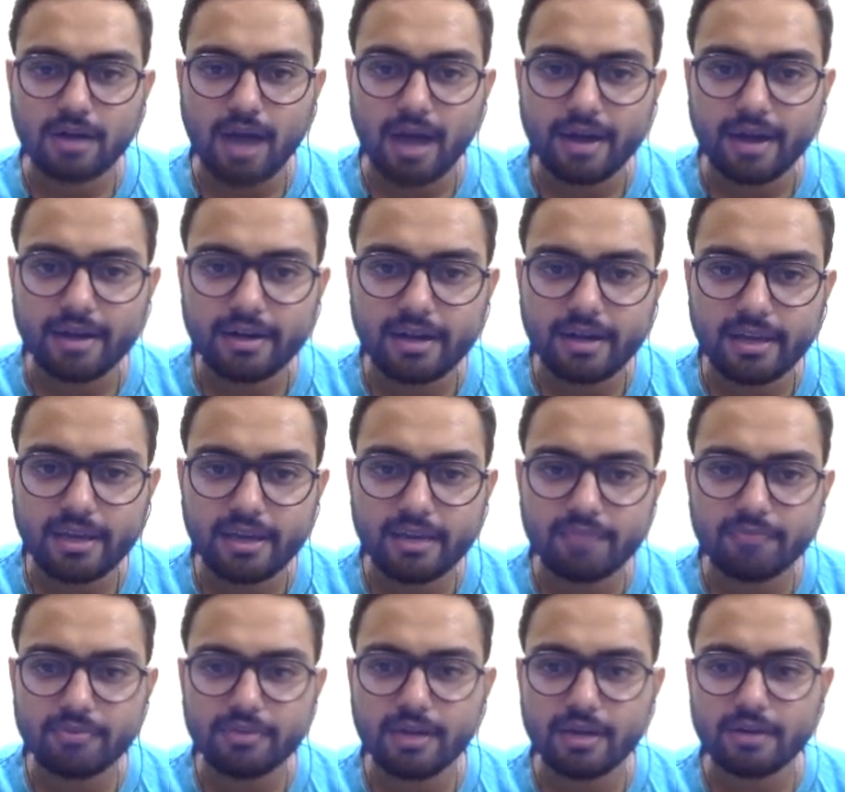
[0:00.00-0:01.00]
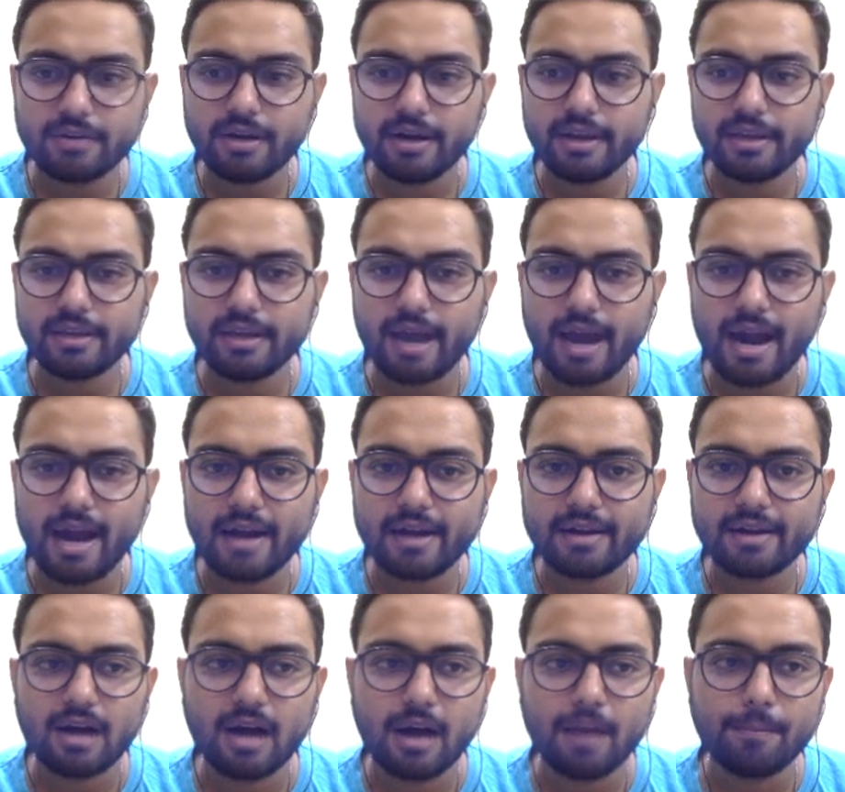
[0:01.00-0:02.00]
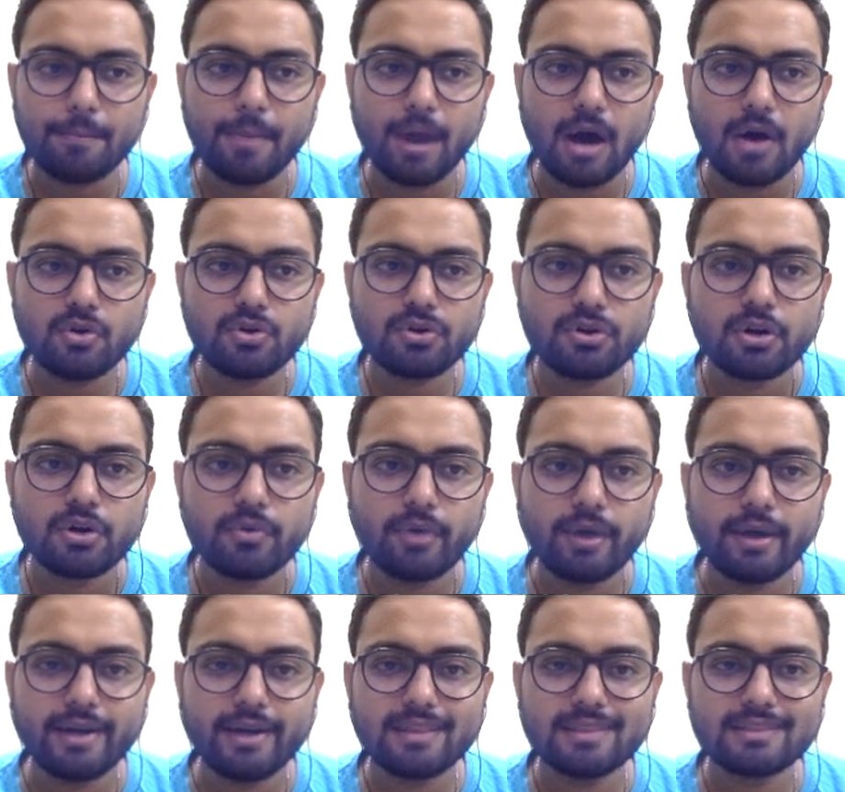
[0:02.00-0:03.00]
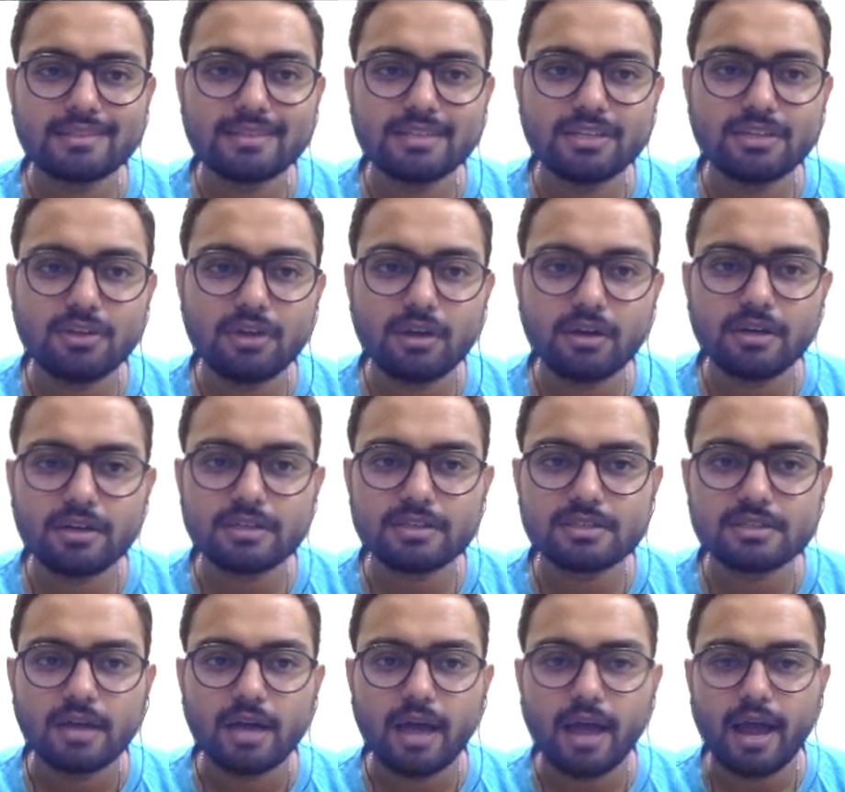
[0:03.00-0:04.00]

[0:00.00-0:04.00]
Currently we are trading at about $23